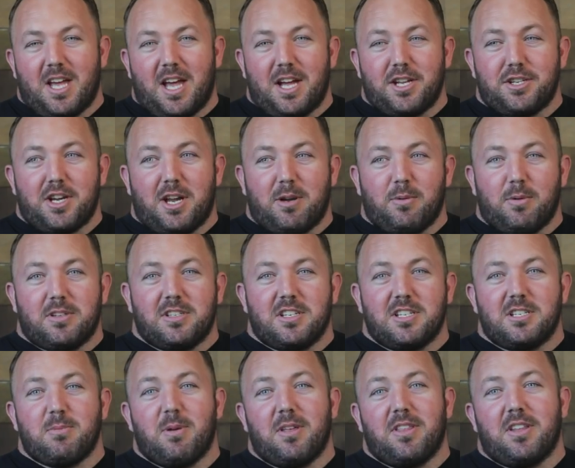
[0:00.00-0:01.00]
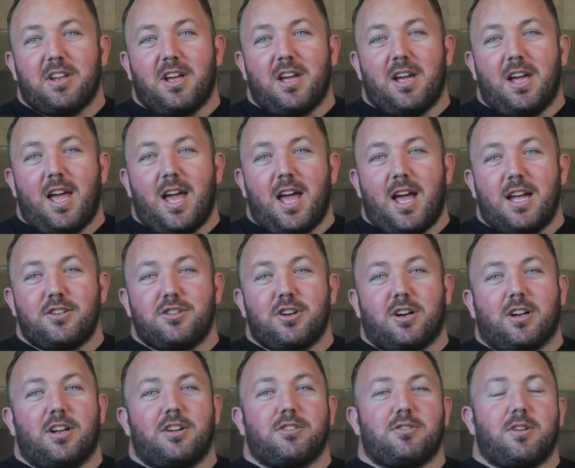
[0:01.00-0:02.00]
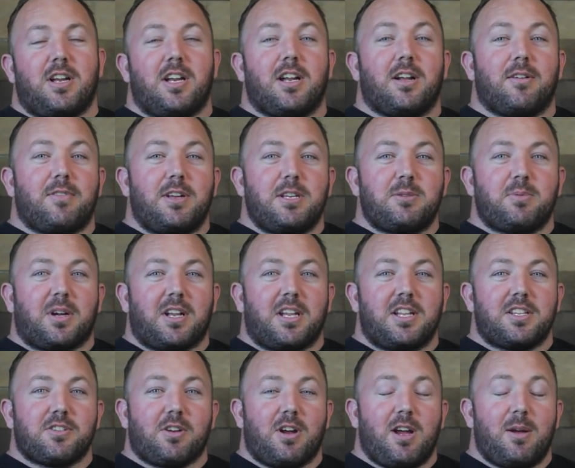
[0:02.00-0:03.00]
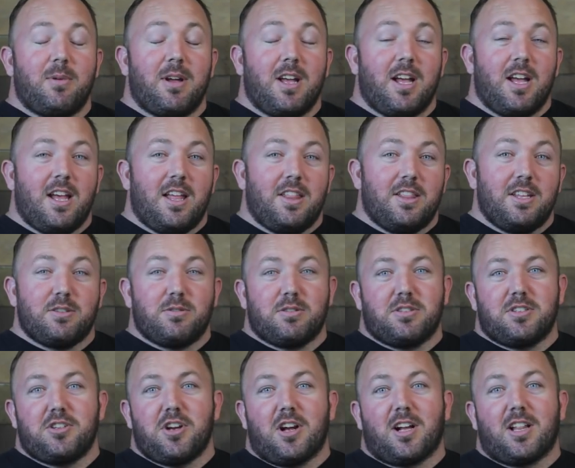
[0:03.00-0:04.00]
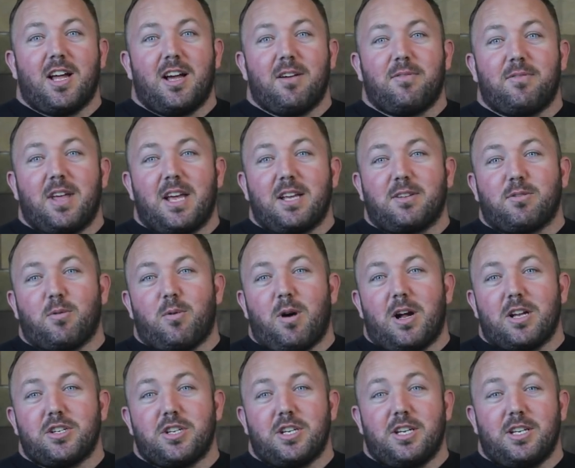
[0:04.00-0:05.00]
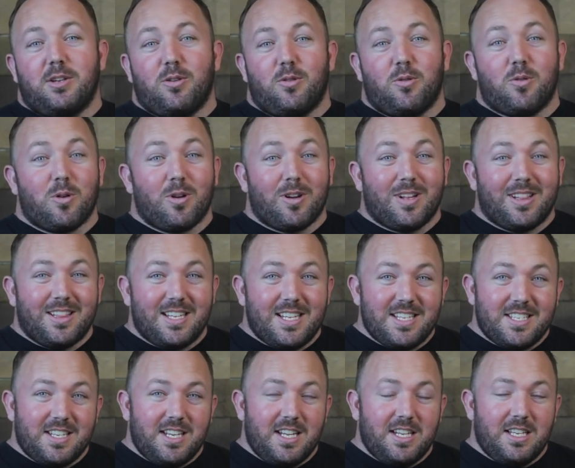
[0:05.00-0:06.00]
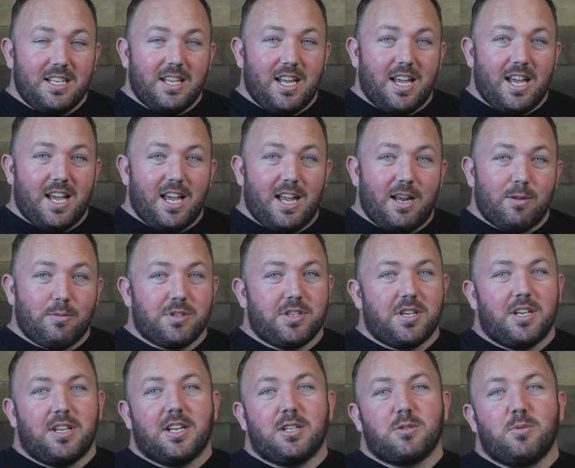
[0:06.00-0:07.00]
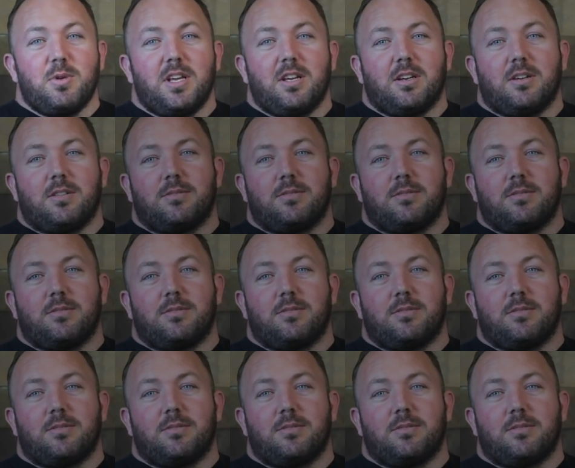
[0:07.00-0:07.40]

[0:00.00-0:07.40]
at Chad Wesley Smith, and at Juggernaut Training on Facebook and Instagram. This was the Jug Life. Thanks for watching or listening, and we'll see you next week.